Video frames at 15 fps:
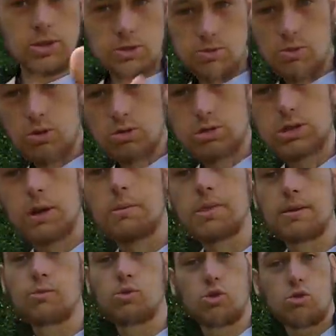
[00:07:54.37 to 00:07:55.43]
of
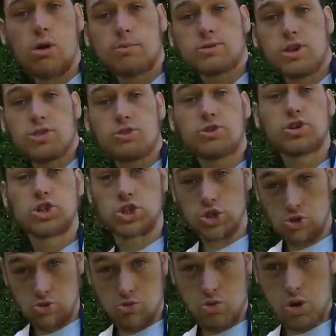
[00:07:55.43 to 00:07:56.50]
them will go up to
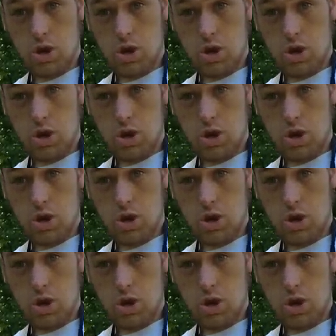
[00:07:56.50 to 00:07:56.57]
32,